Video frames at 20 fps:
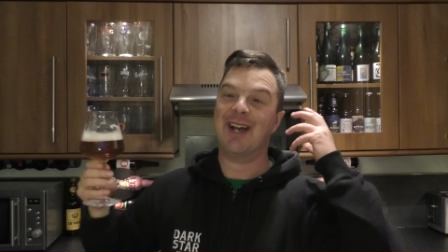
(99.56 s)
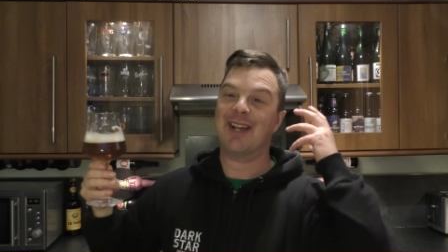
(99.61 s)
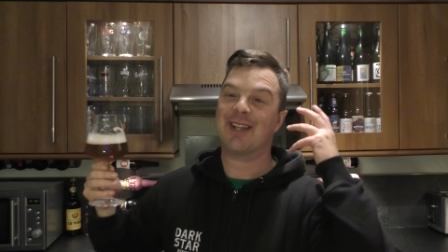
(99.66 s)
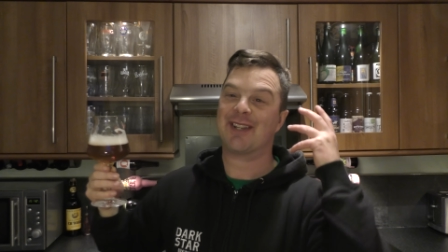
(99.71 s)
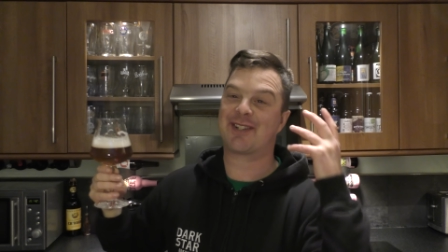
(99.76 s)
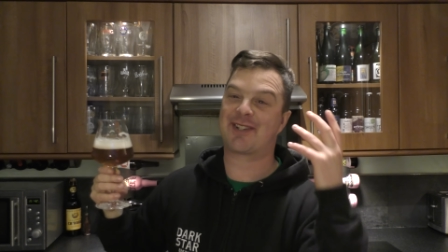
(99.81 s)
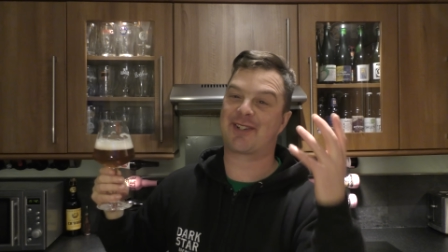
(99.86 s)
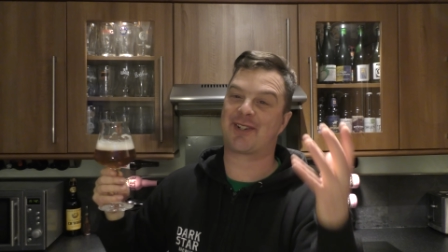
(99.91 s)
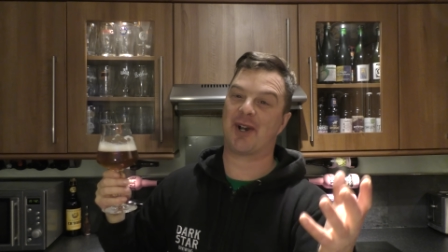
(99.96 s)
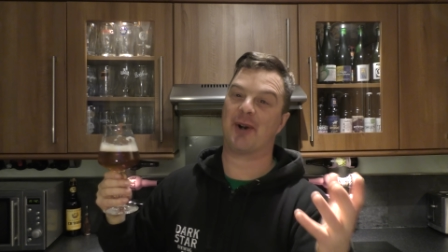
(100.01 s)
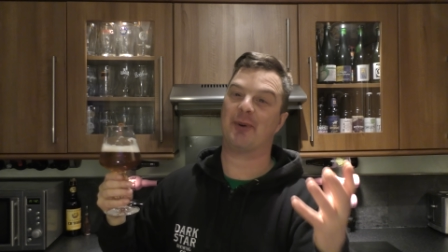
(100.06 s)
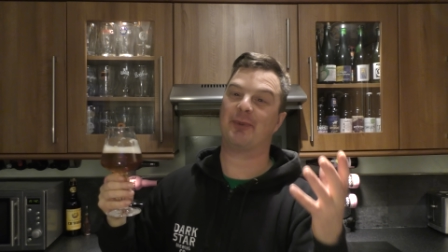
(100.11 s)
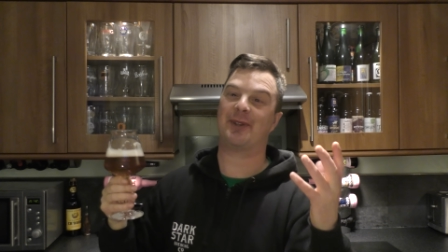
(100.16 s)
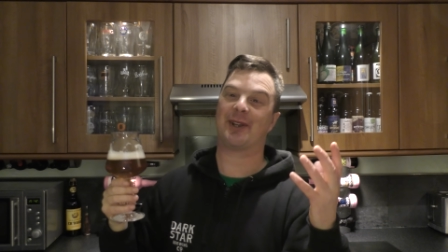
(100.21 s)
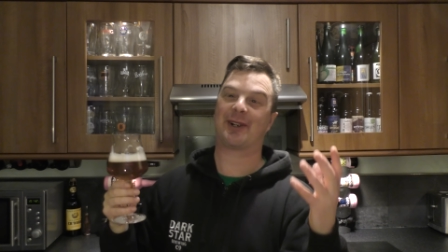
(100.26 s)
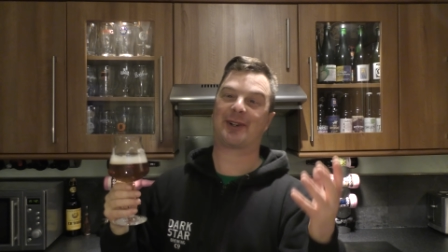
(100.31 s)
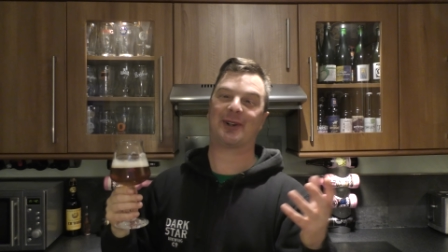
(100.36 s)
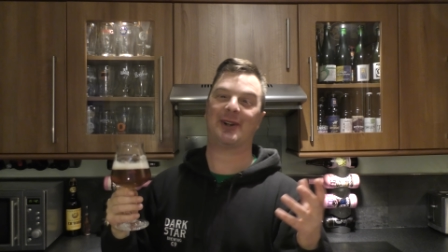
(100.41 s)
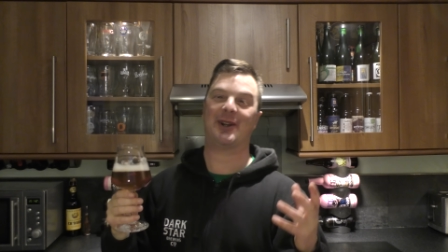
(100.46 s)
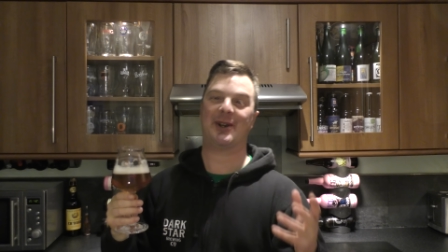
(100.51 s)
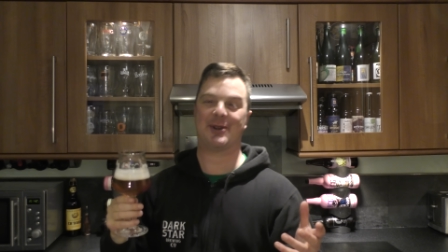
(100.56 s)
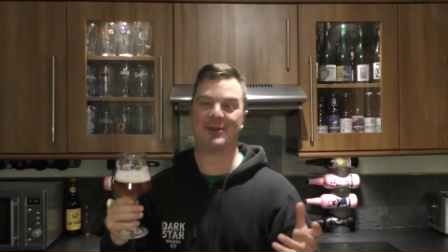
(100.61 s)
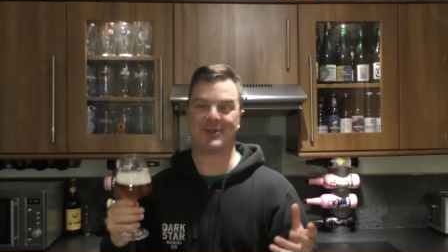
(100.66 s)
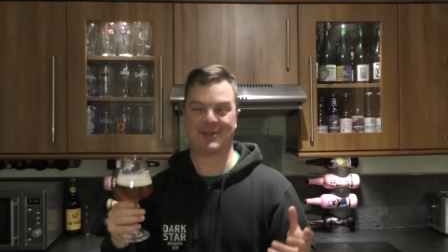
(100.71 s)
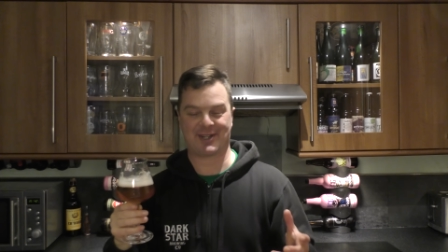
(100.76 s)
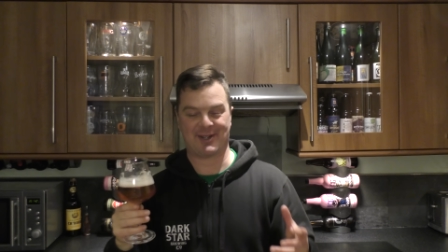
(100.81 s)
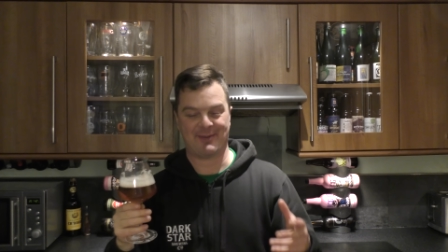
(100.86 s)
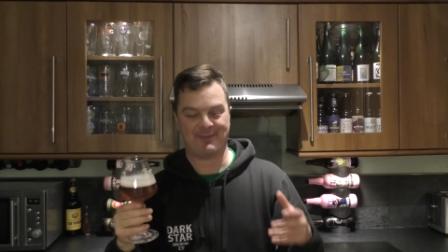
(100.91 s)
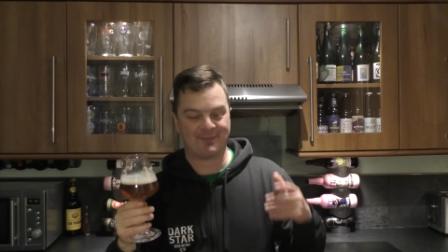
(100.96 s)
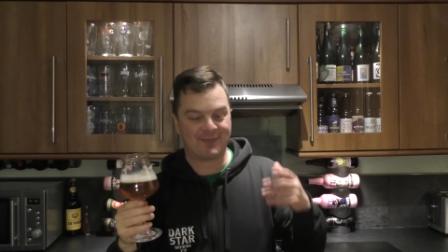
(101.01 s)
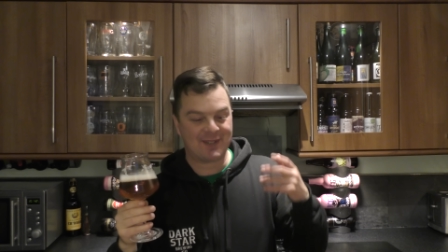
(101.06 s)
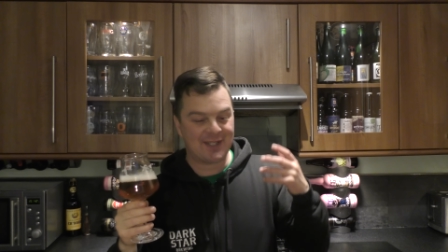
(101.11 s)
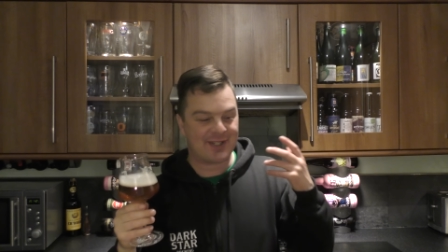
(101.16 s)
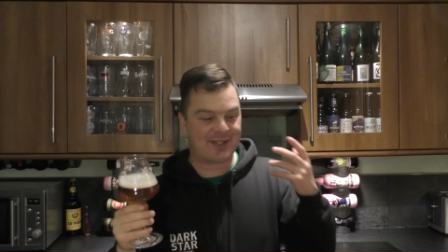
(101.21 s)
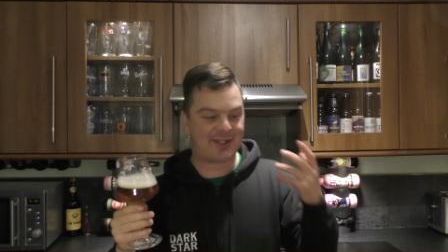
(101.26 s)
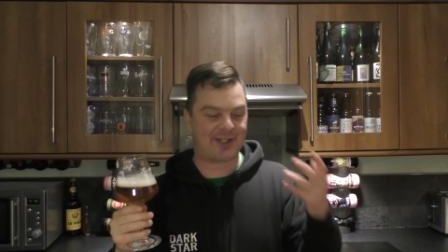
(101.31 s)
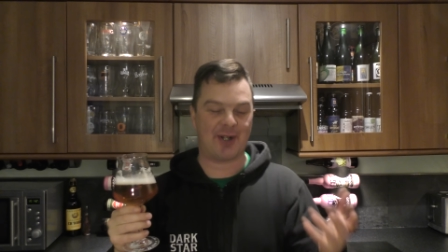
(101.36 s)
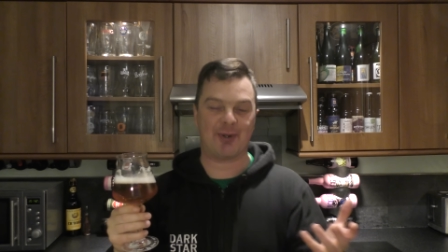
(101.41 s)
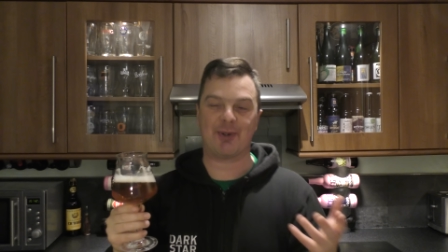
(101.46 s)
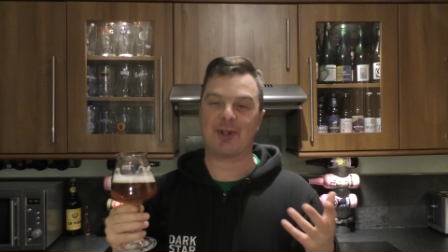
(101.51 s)
Stone the Crows.
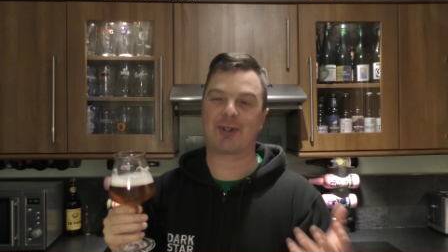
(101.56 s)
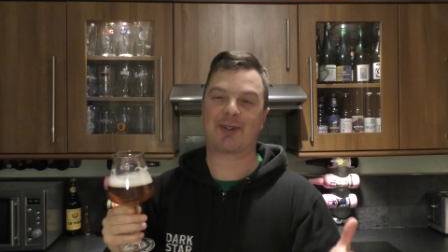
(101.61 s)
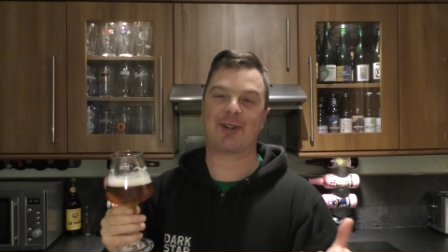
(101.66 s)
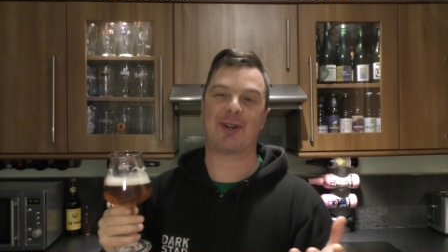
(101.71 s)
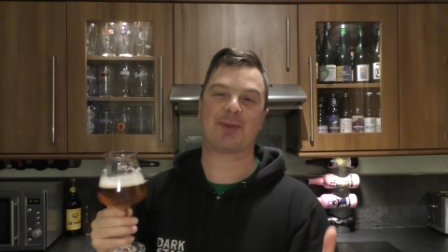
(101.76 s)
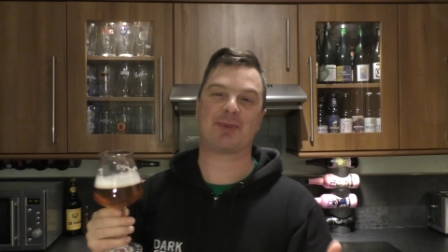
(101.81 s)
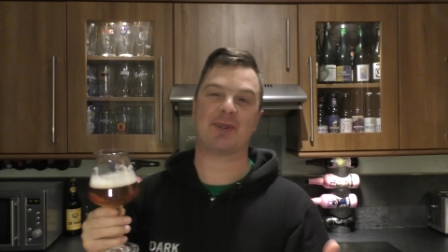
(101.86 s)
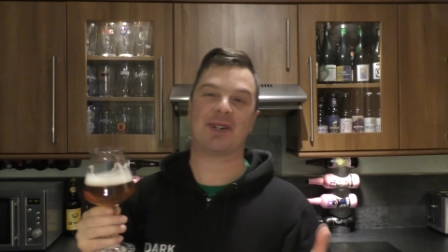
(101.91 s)
Stone the Crows,